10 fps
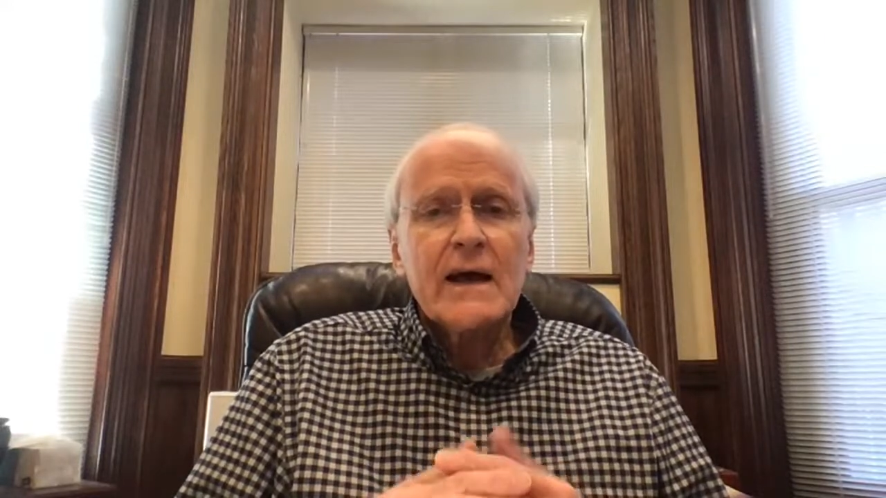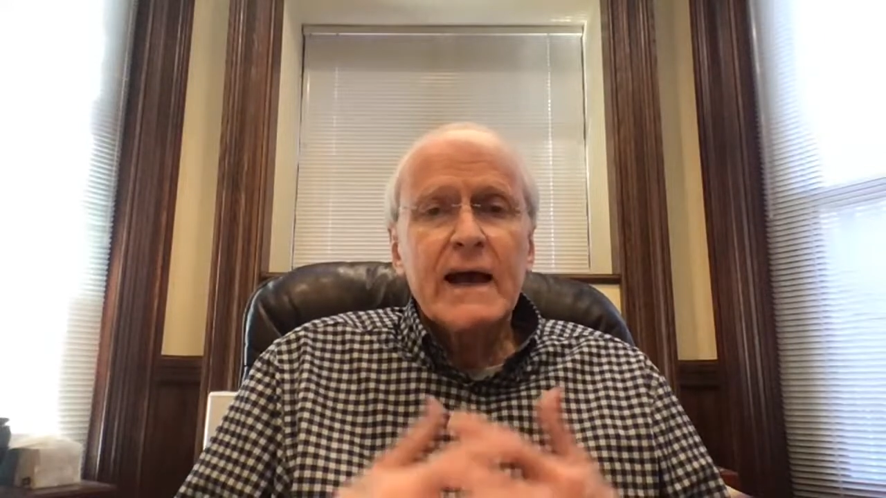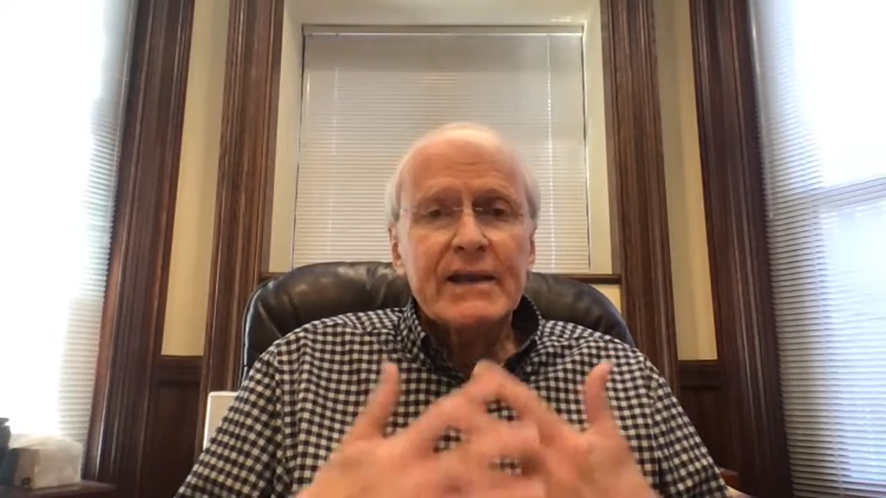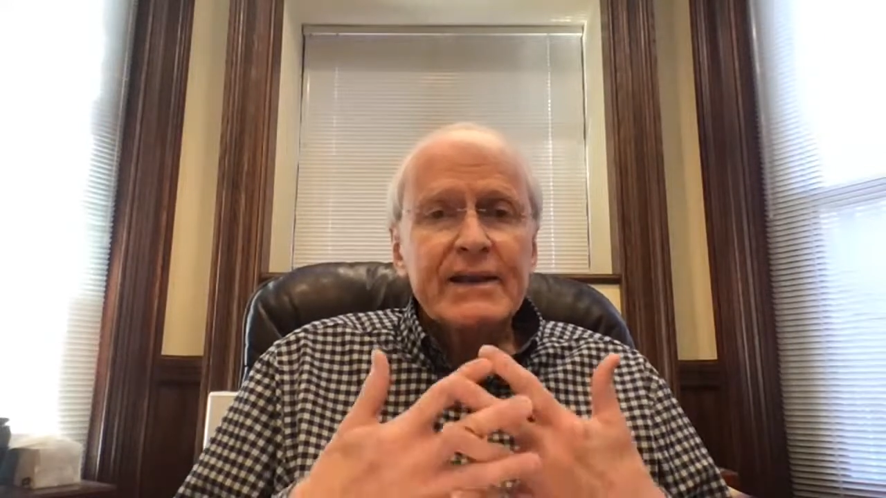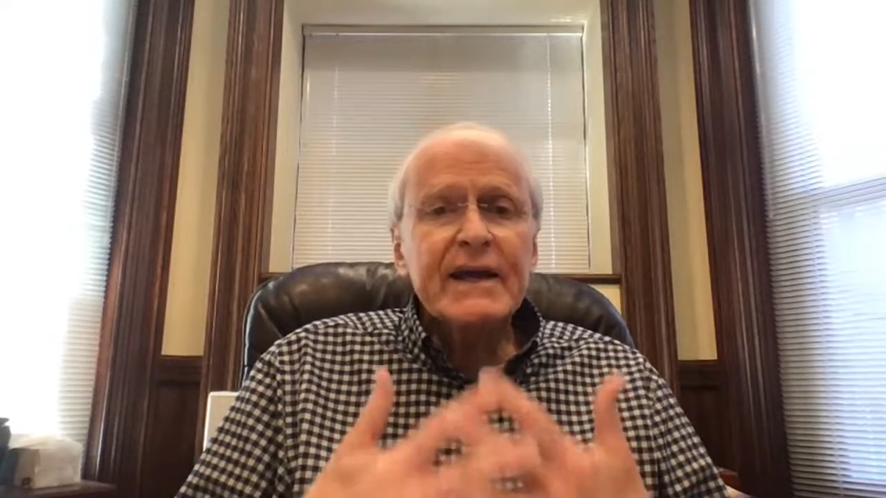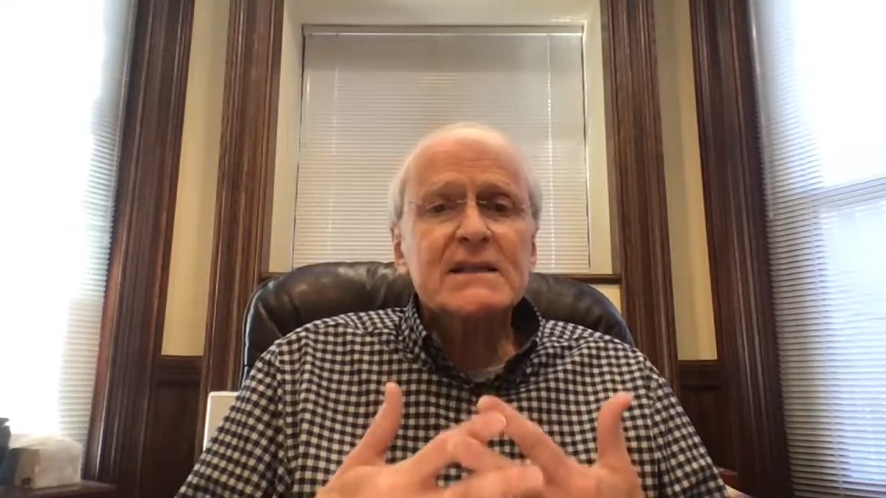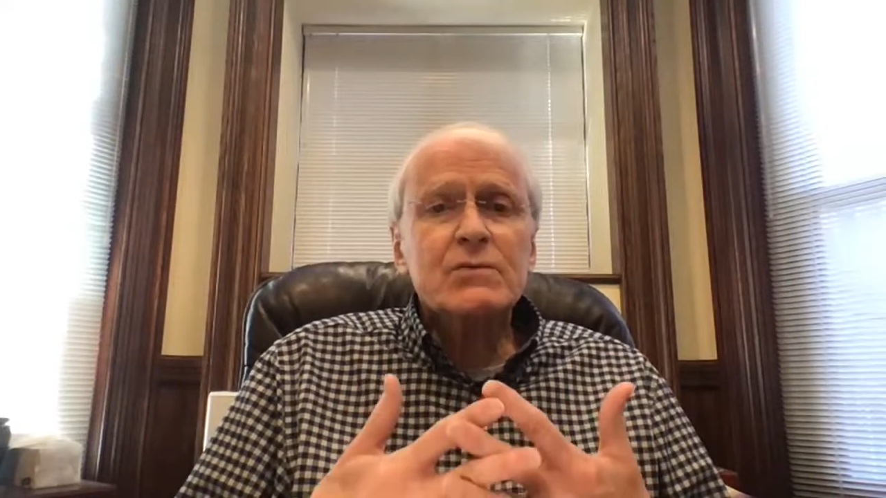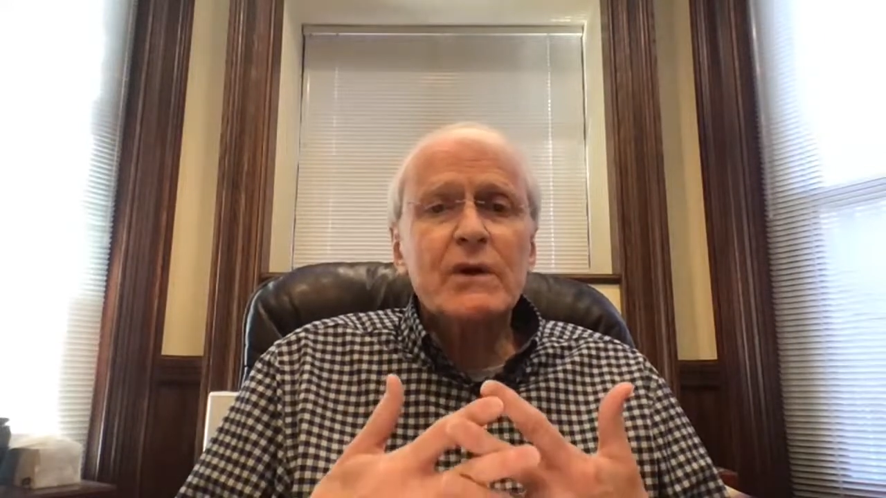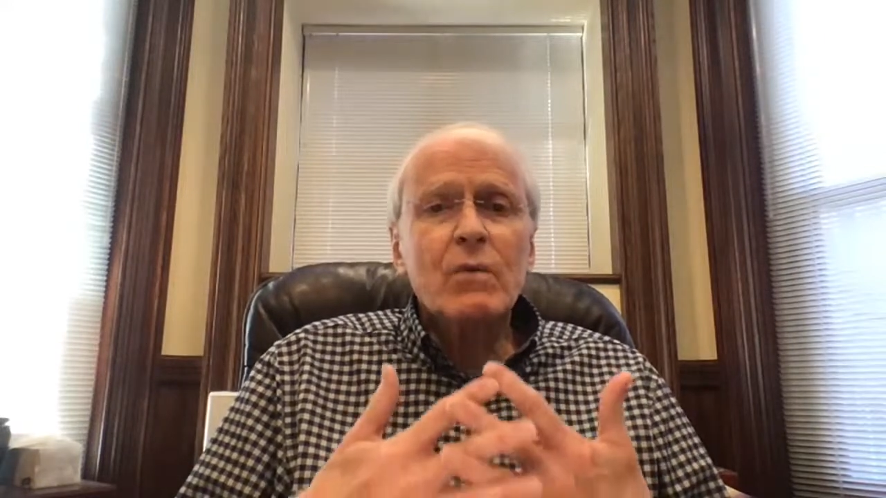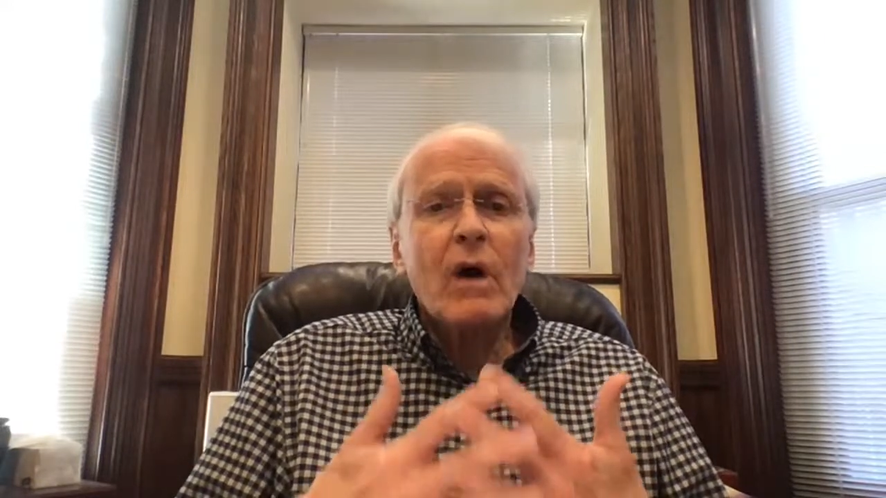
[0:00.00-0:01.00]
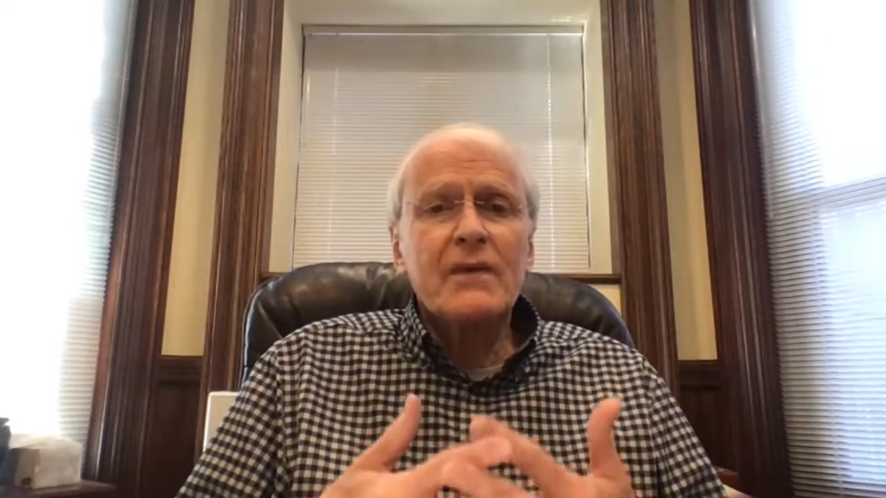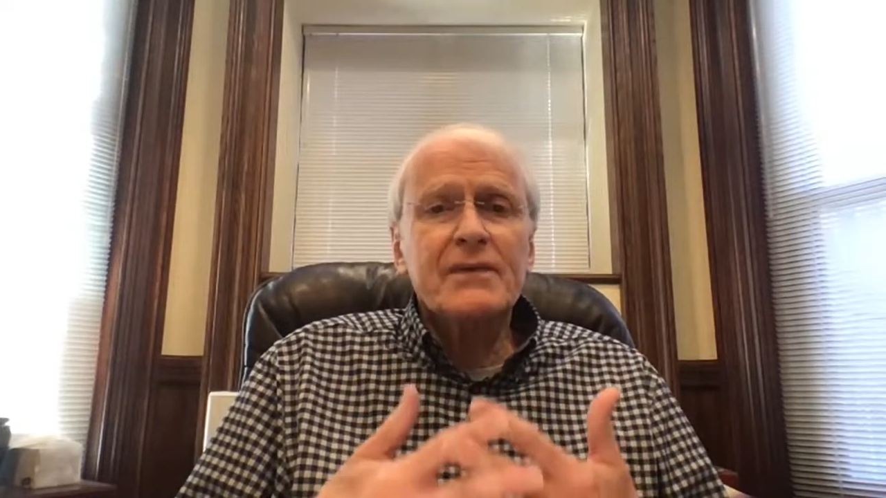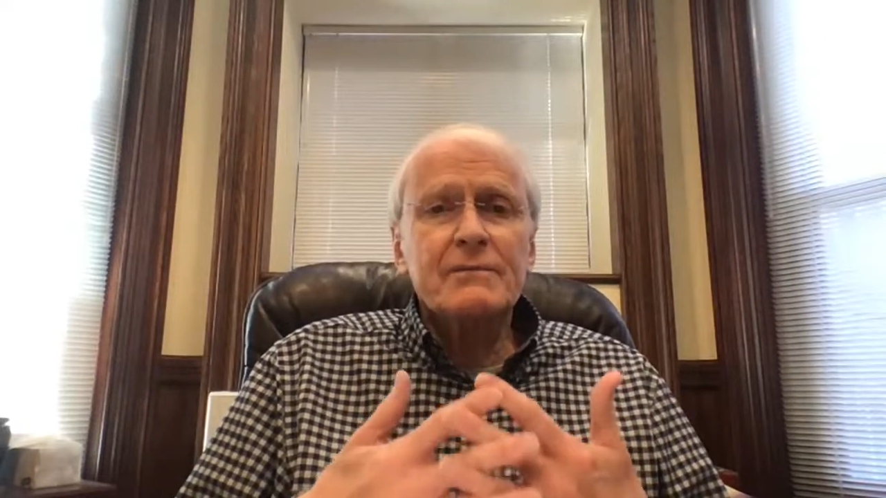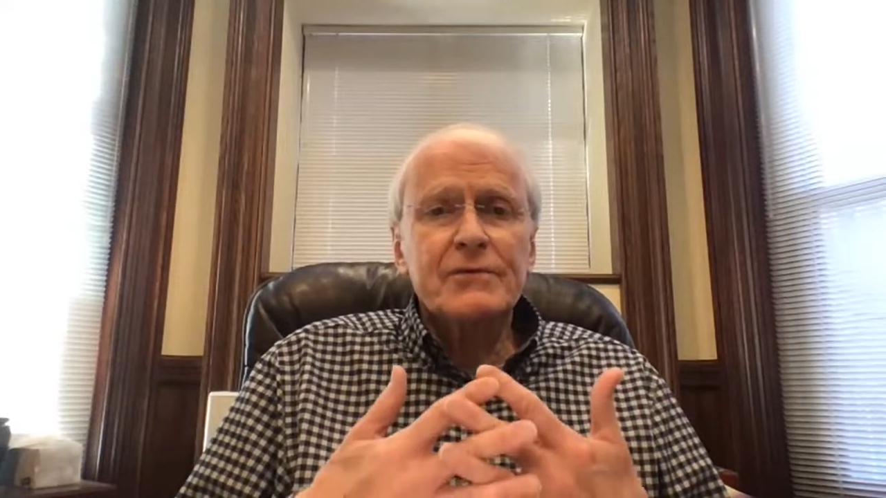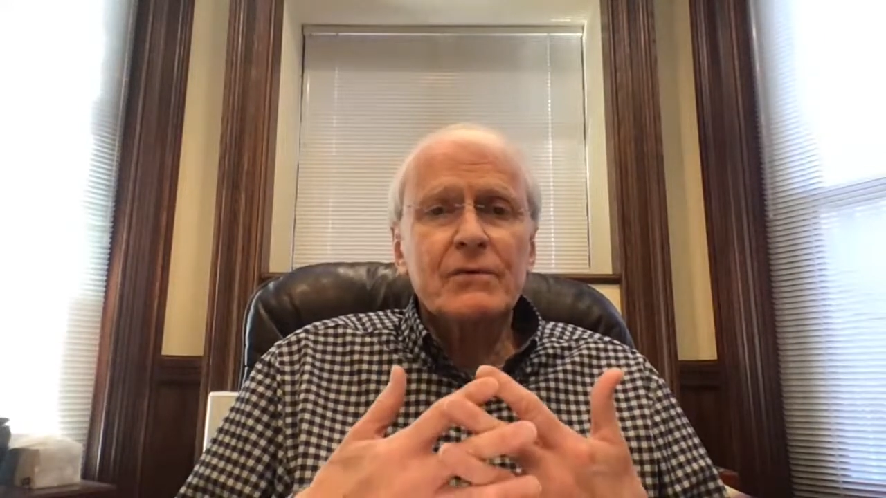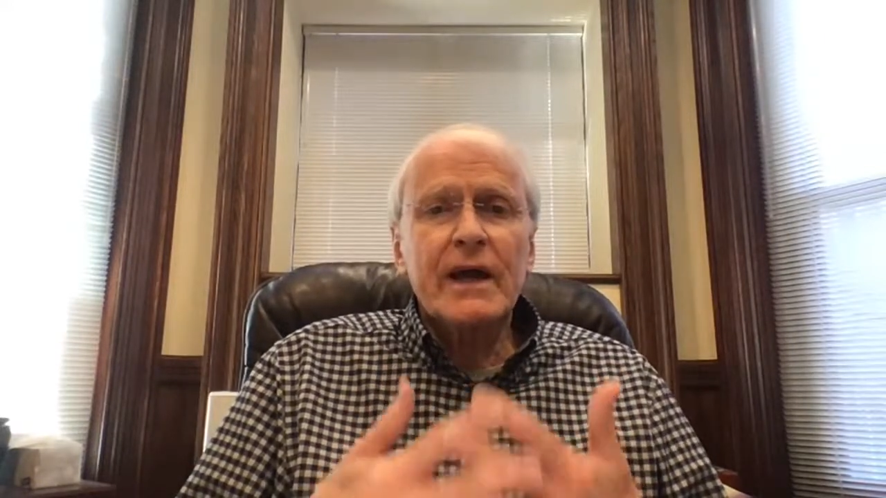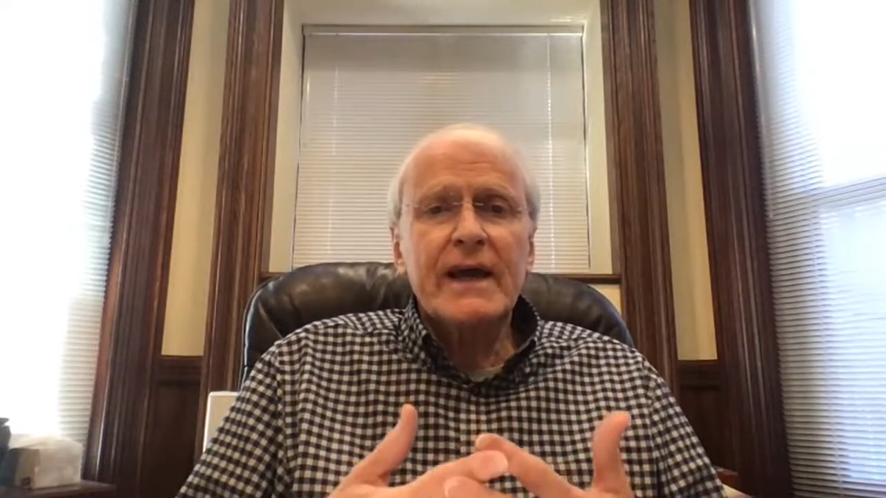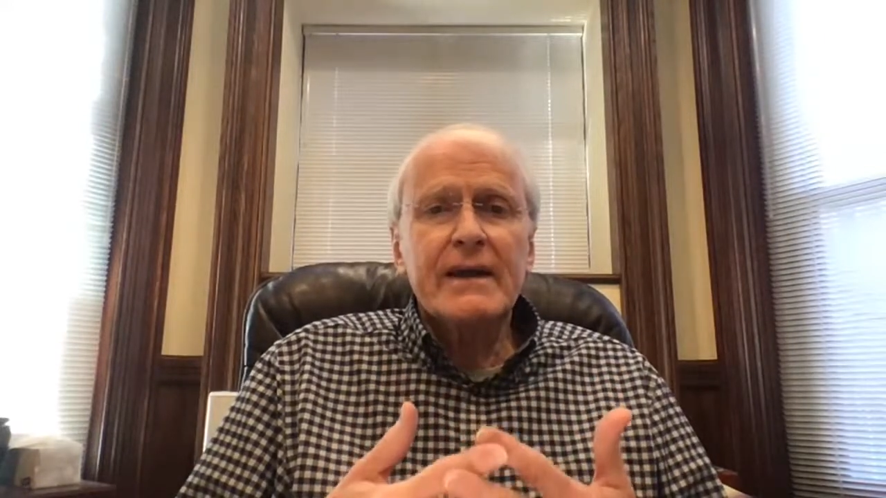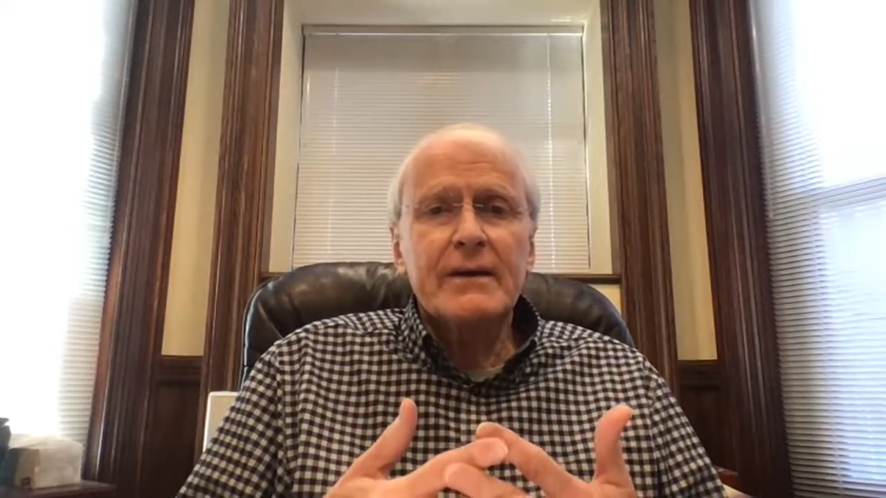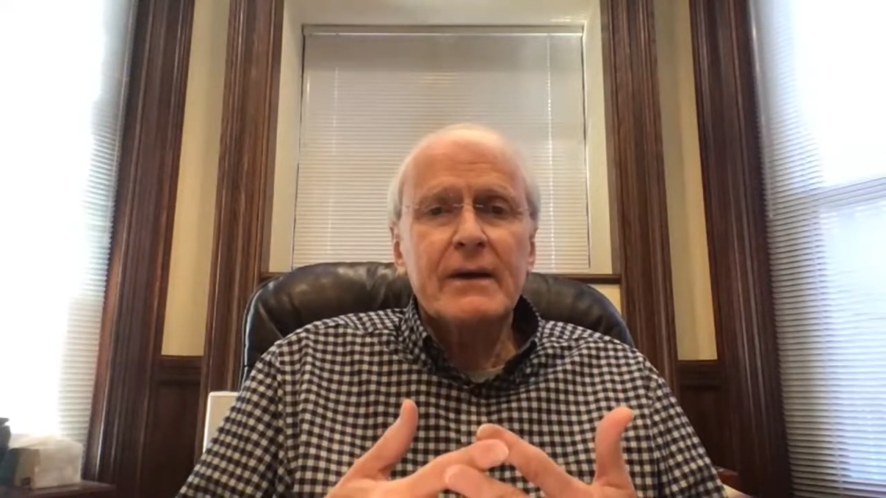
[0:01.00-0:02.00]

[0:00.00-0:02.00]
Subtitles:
and yes, we want them to end.